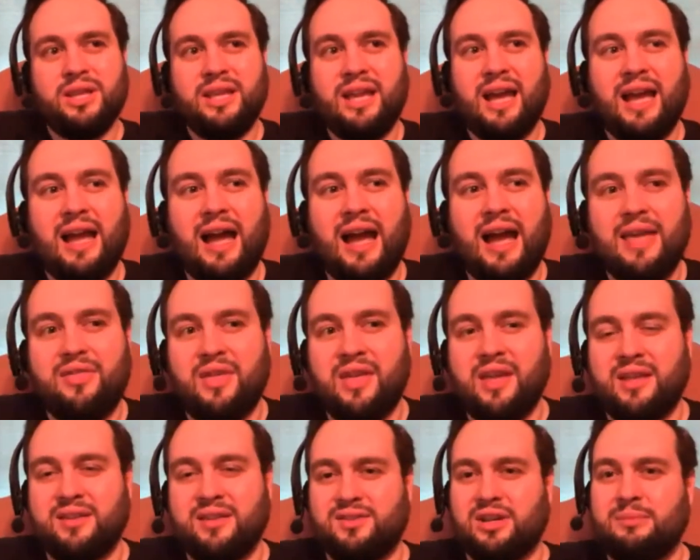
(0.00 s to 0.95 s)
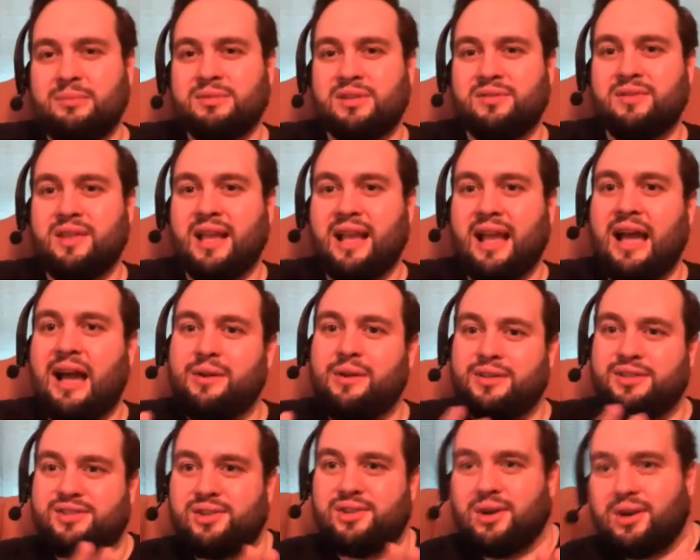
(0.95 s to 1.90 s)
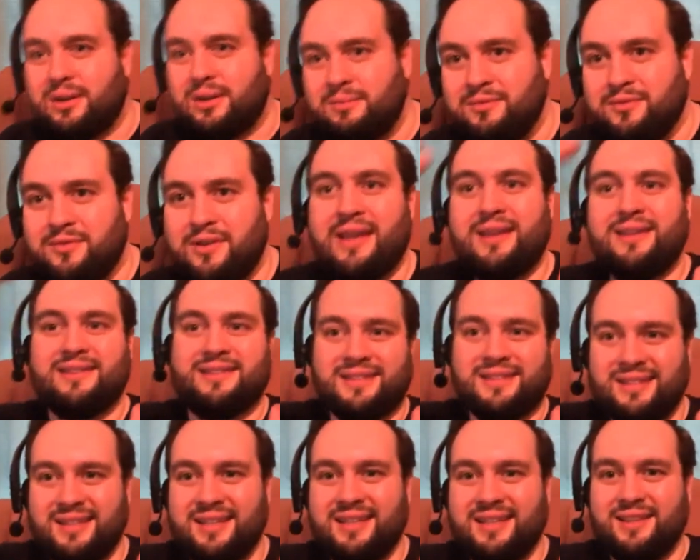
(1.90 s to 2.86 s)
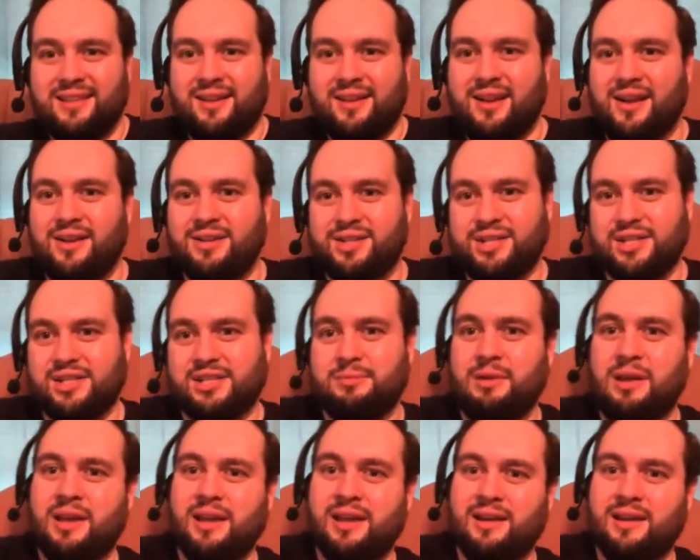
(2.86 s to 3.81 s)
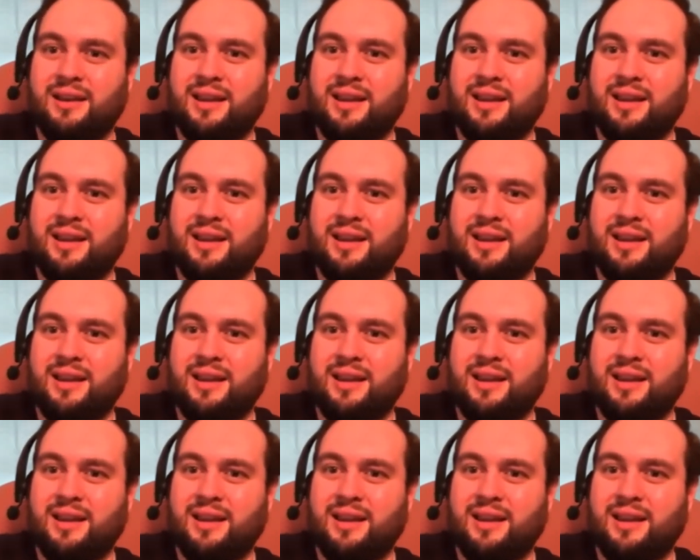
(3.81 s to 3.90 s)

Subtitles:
I think in terms of like how to circumvent the conscious mind.